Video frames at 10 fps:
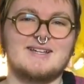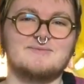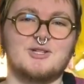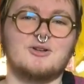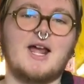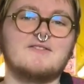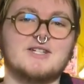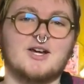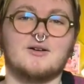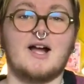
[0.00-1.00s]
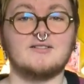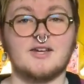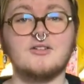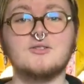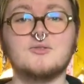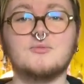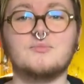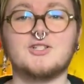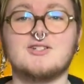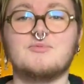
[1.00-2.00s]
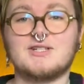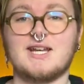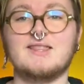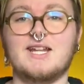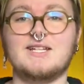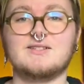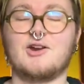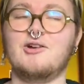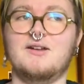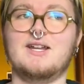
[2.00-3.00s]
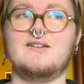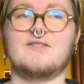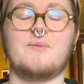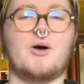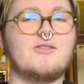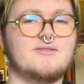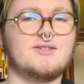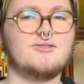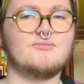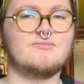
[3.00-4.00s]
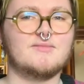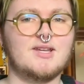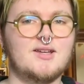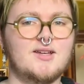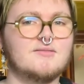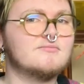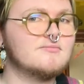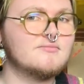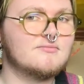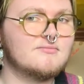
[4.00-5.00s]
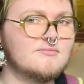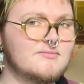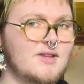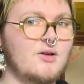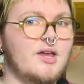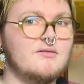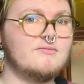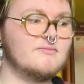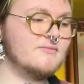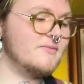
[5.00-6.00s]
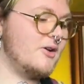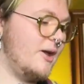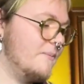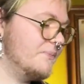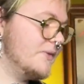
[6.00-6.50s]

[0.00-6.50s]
You don't have to know. I'll tell you, but just pretend that it's current if that bothers you. Okay? Okay.